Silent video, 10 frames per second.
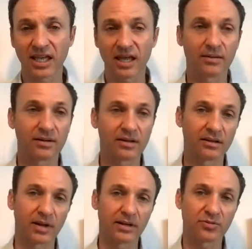Again,
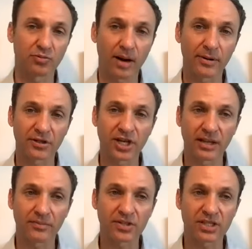my name is Robert
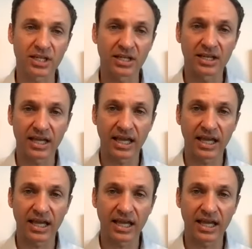Jacobson,